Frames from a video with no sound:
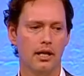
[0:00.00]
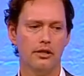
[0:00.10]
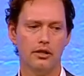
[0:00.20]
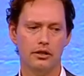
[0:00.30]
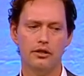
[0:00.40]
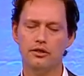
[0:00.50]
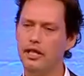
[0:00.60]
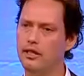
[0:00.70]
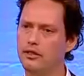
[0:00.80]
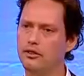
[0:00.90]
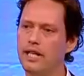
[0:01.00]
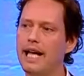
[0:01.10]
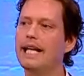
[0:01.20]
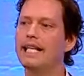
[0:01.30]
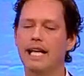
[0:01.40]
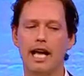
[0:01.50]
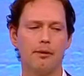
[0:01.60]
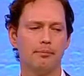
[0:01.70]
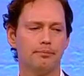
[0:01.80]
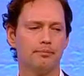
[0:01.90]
stay in the game?